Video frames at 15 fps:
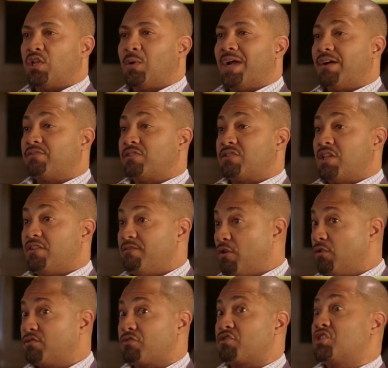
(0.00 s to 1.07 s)
you have to say.
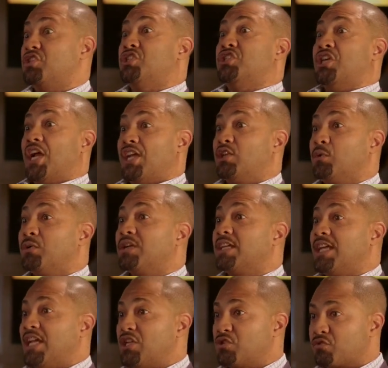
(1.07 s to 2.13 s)
Folks are
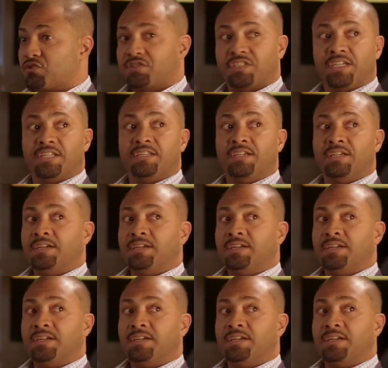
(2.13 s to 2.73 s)
genuinely interested